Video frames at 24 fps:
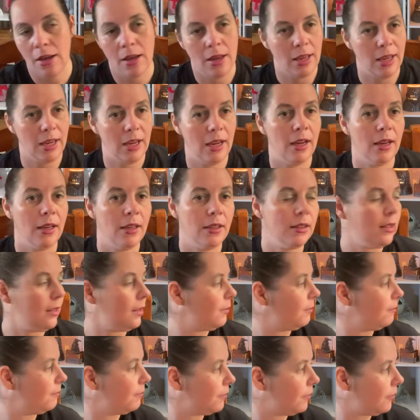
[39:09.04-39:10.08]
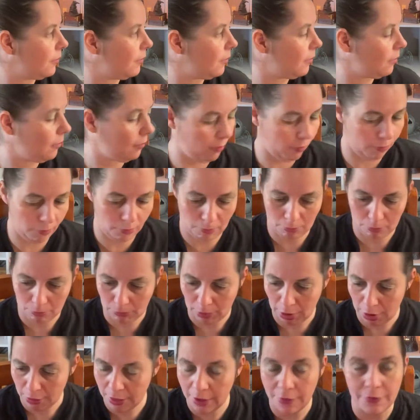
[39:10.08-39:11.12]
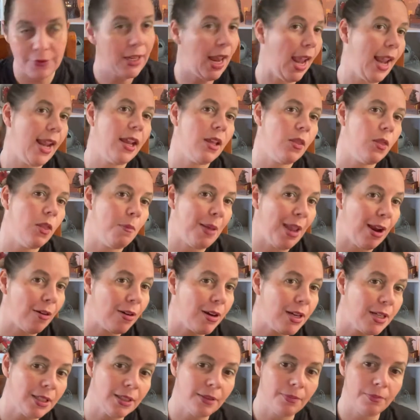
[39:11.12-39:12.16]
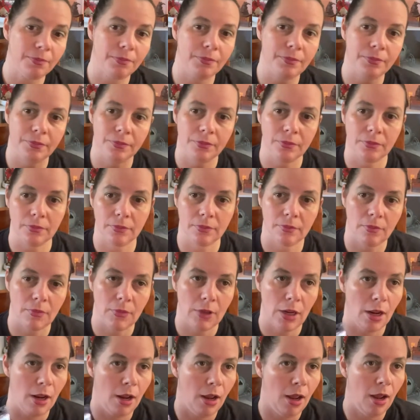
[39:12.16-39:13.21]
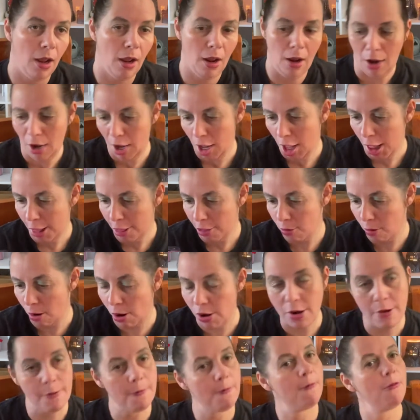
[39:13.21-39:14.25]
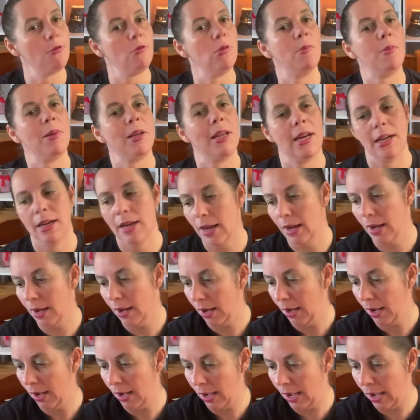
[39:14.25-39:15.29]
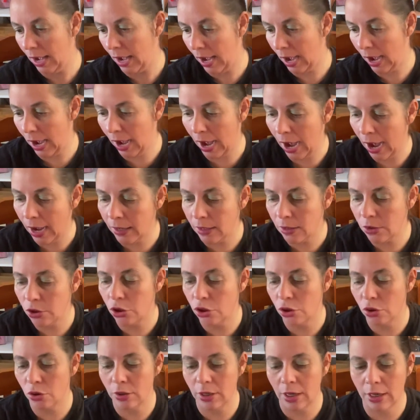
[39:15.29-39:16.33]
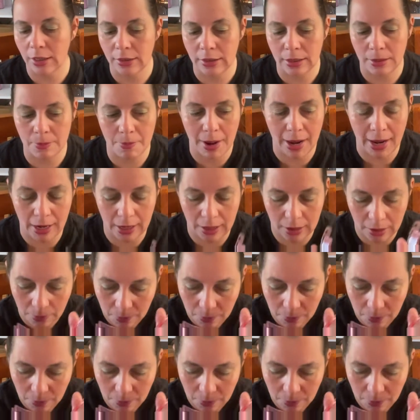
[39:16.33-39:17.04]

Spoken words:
is they've taken the berries, thrown it through a blender, added sugar to make